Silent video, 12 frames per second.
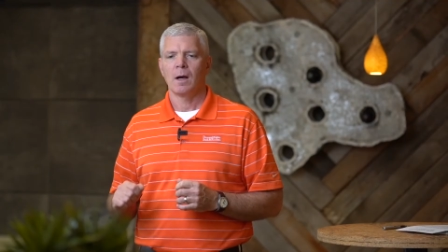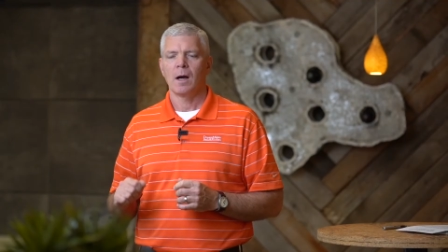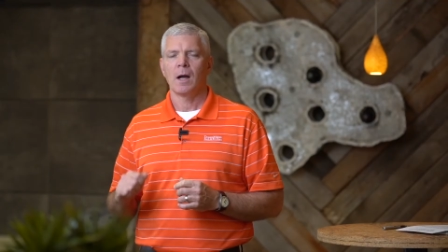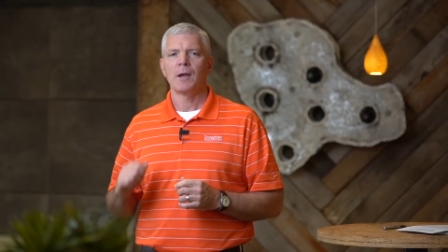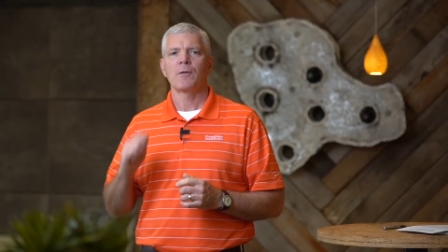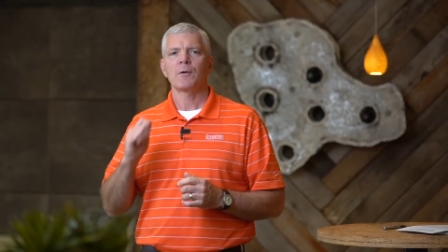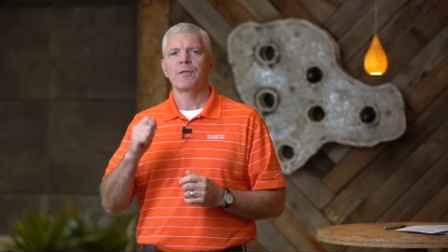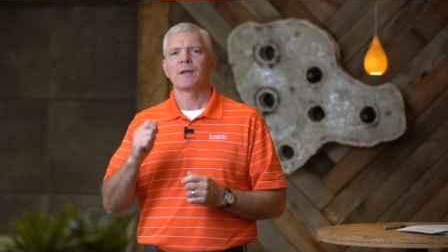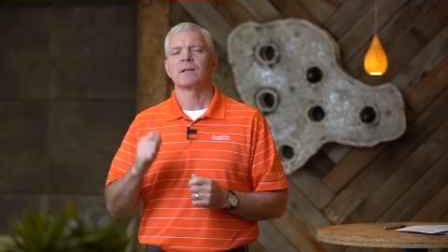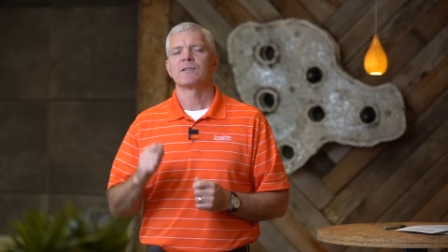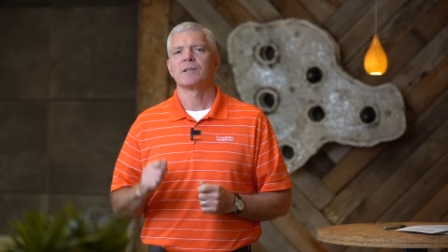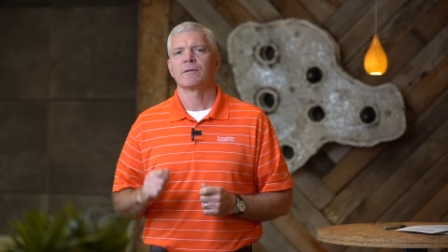Another
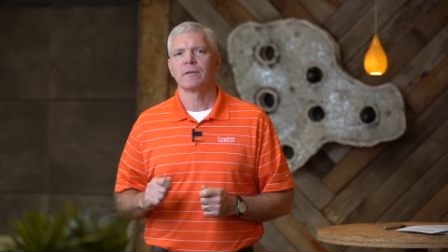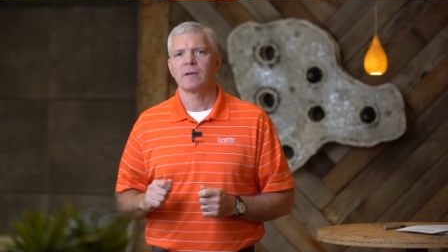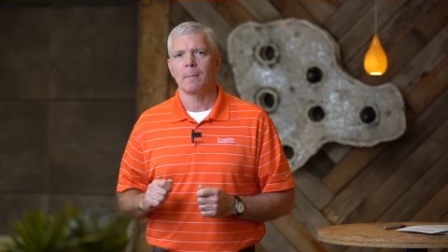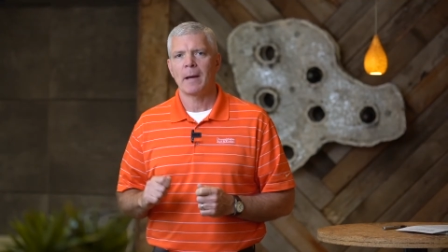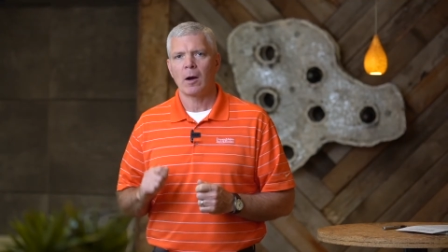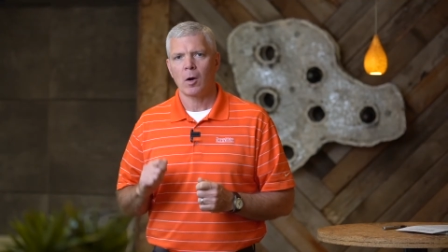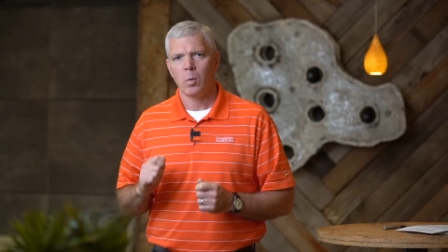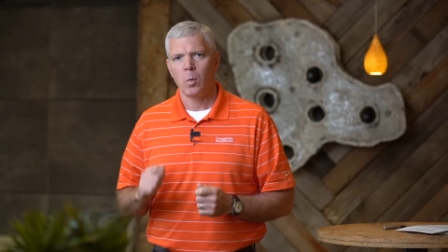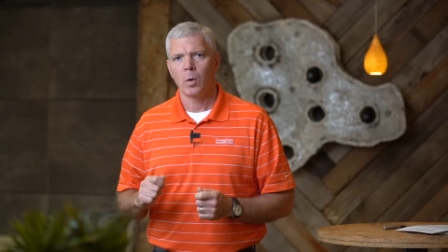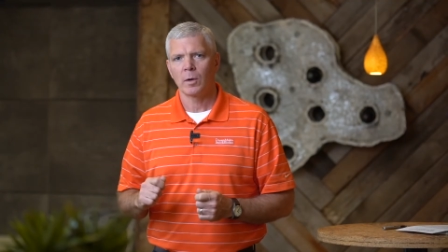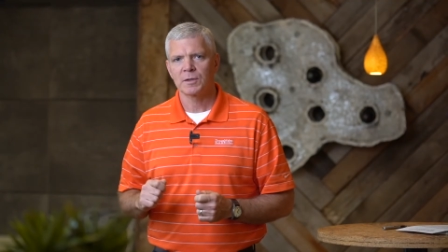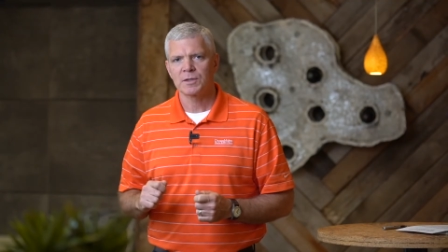thing that's different about
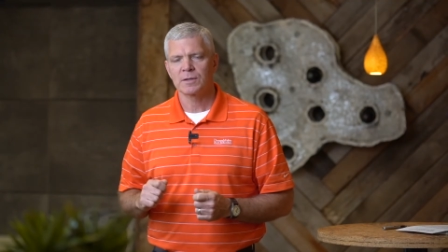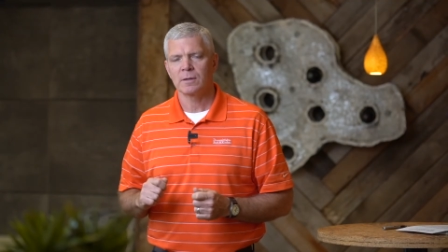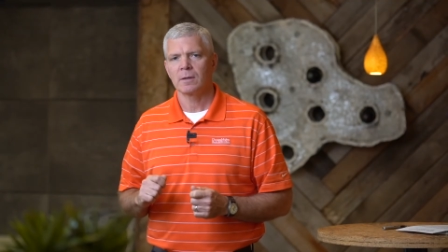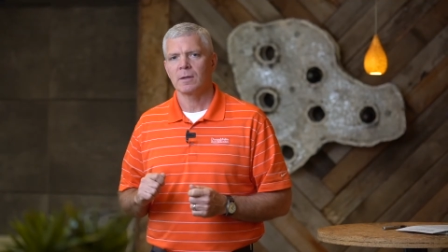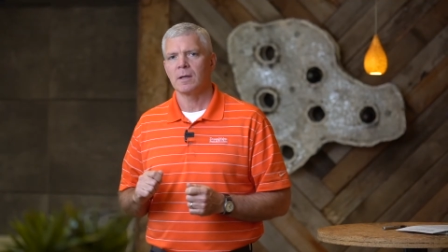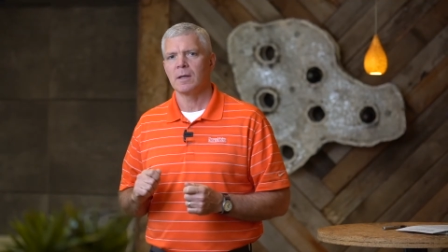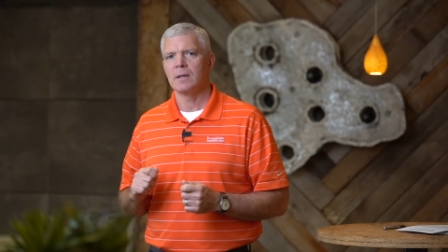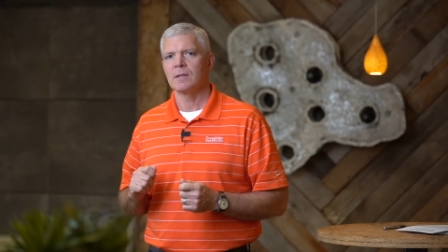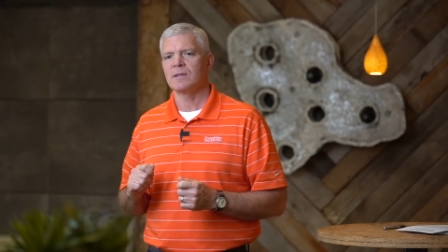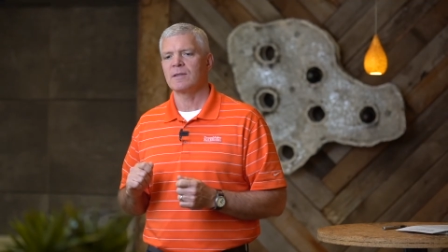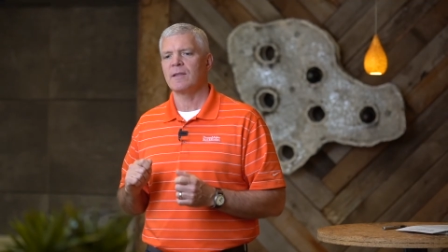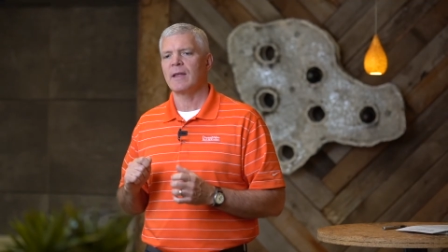quartz
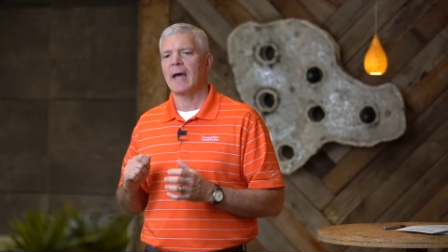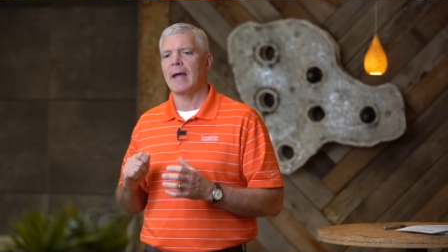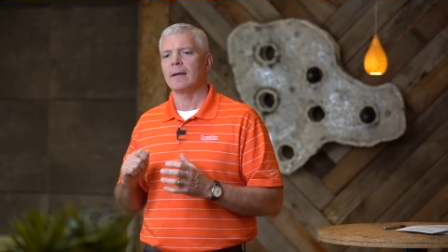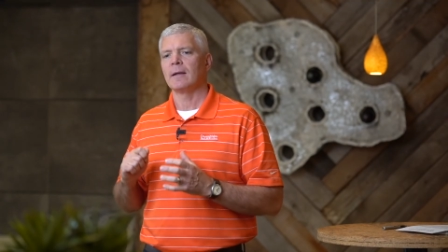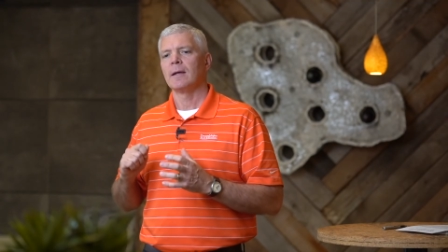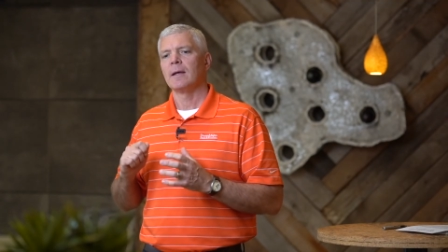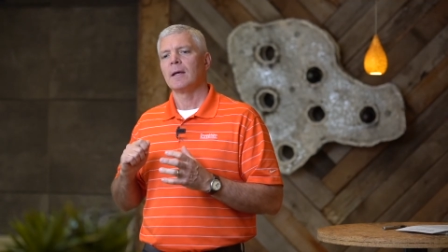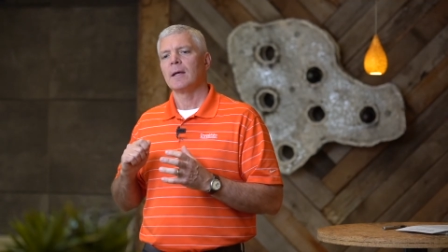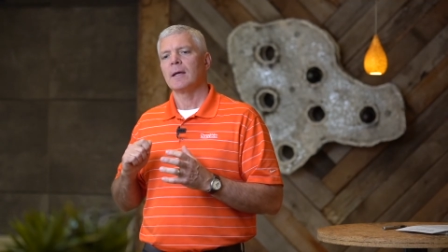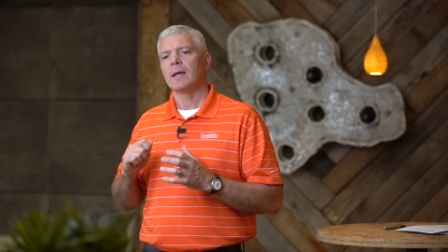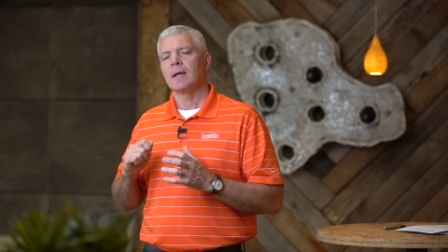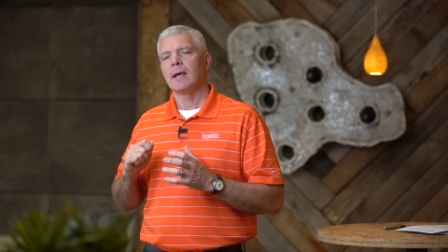is that
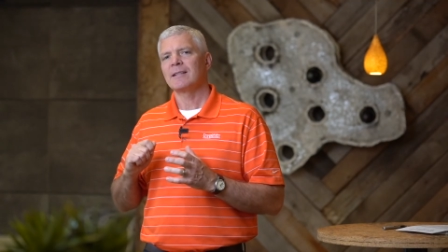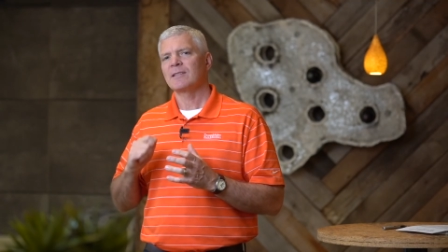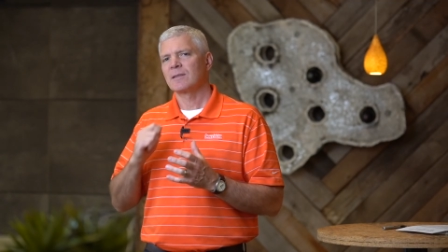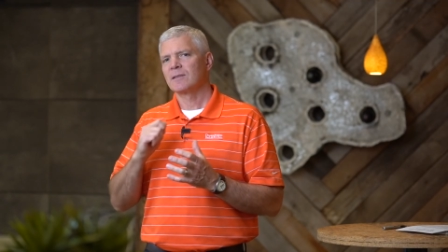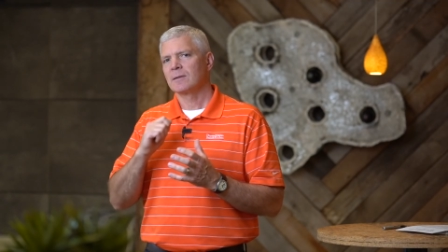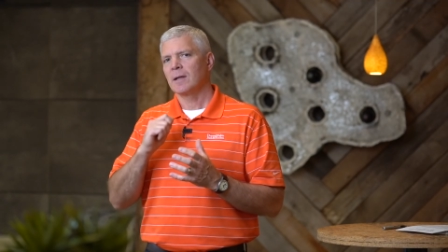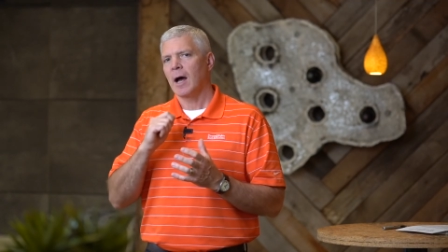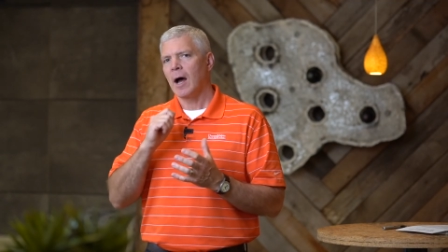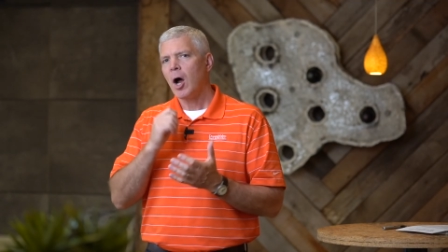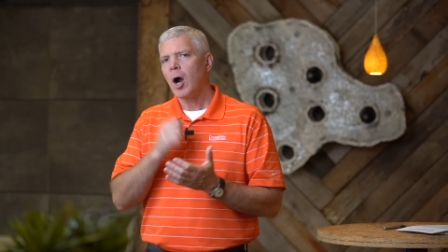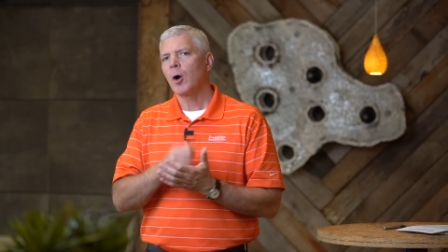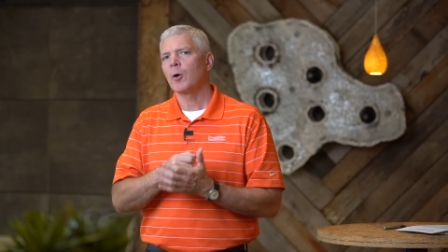it's a
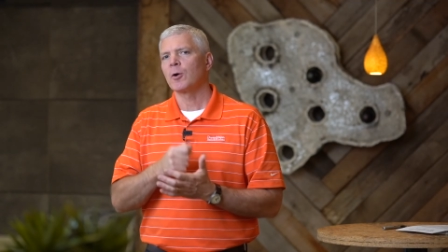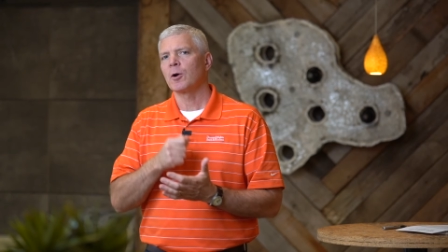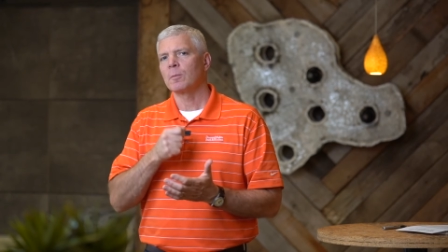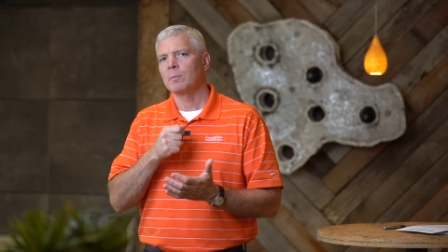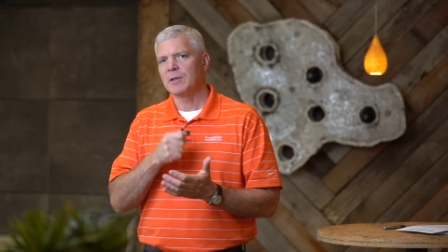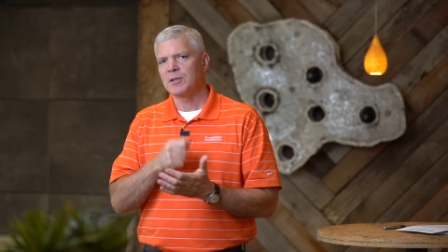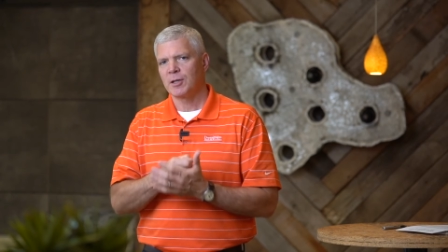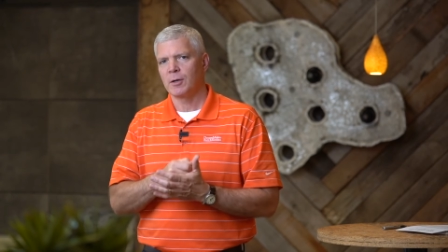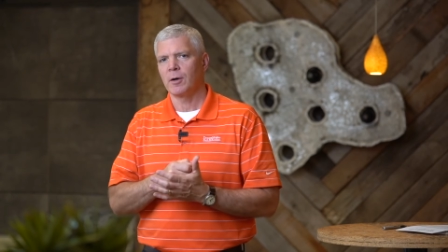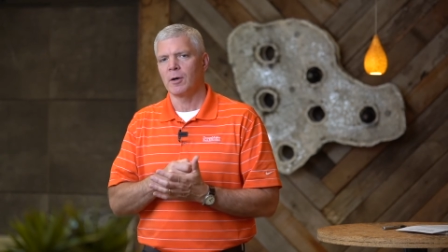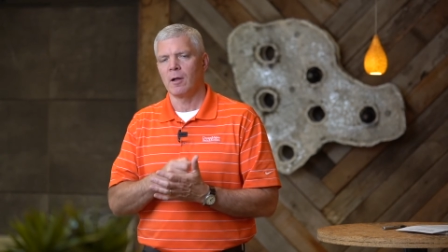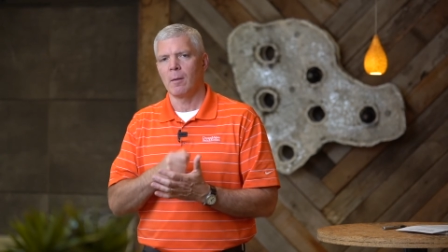harder
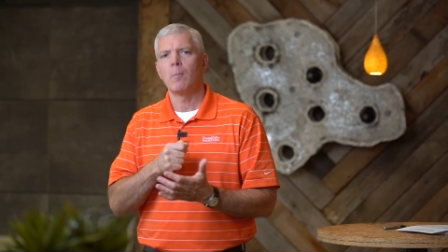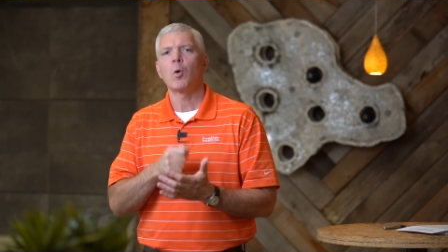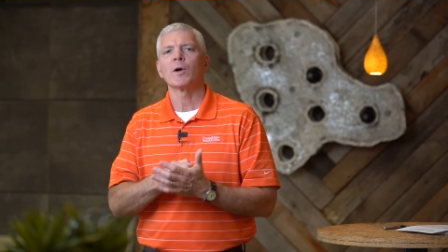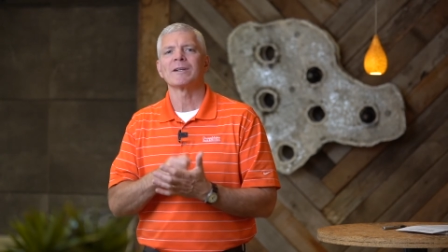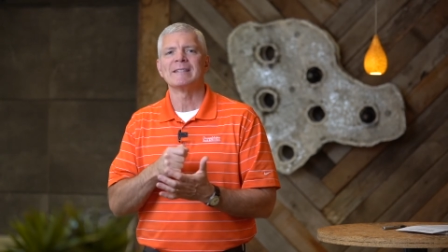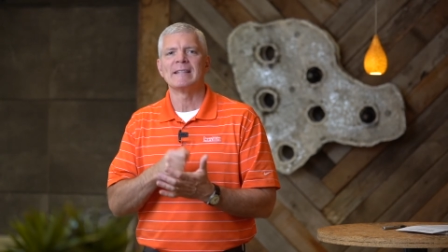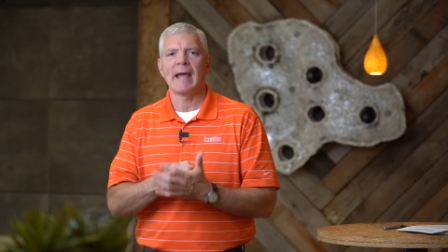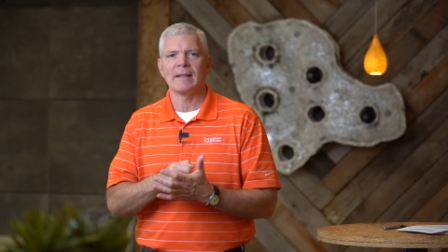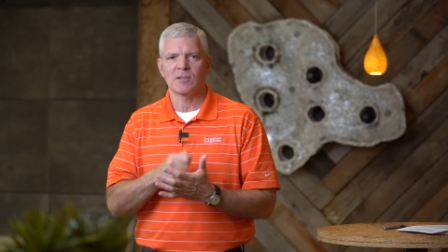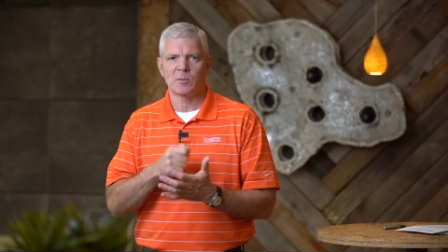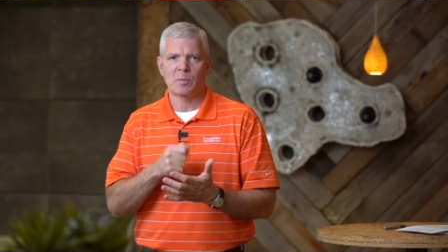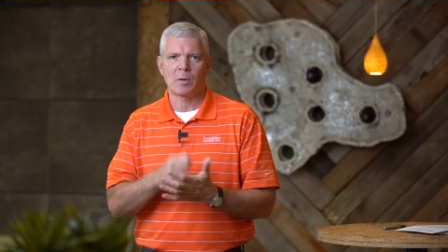material, more
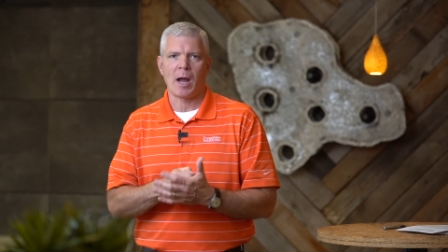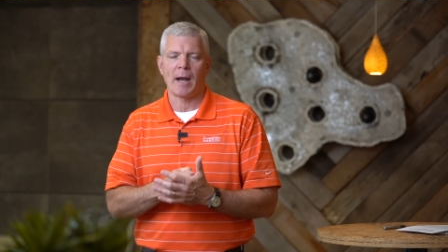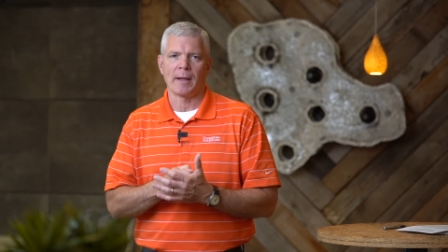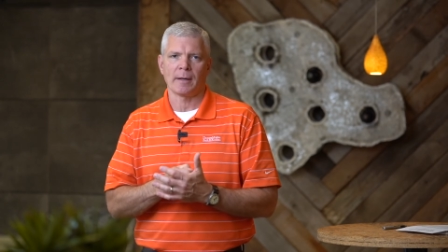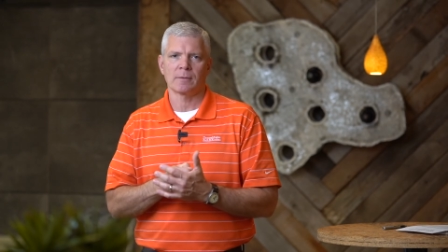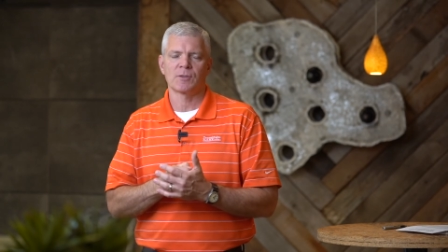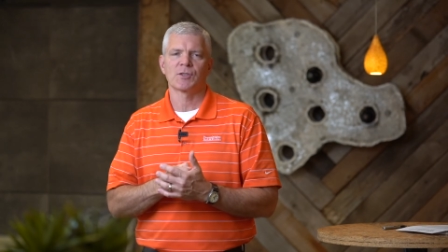dense product.